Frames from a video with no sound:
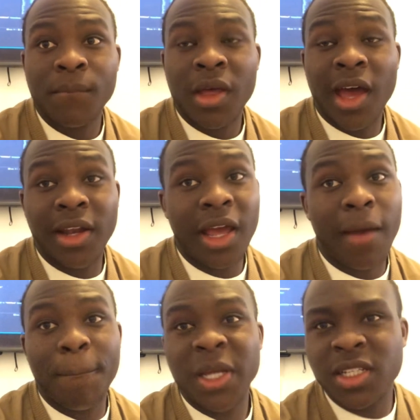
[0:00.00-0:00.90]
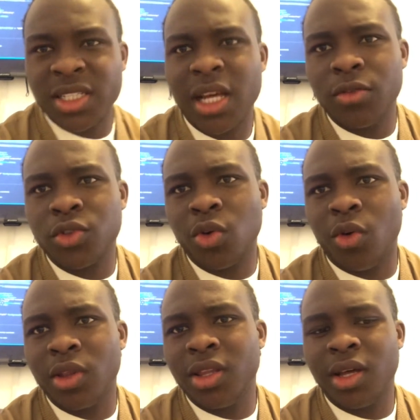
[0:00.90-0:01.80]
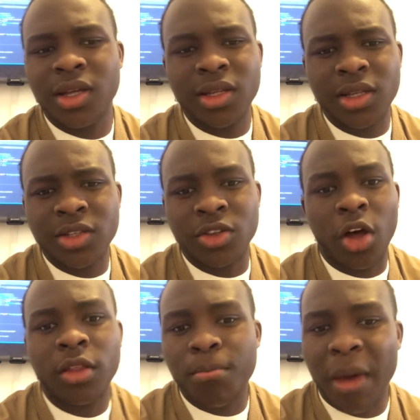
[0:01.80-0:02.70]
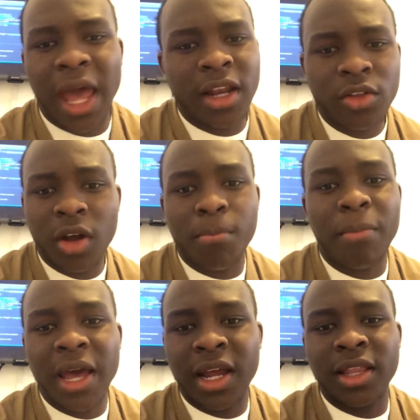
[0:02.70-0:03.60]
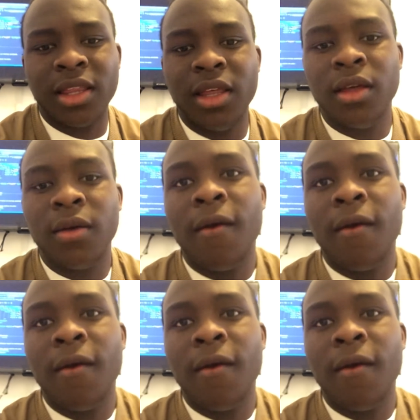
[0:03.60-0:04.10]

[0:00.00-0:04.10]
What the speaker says: And yeah, being a self-taught is not bad. It's not a bad idea.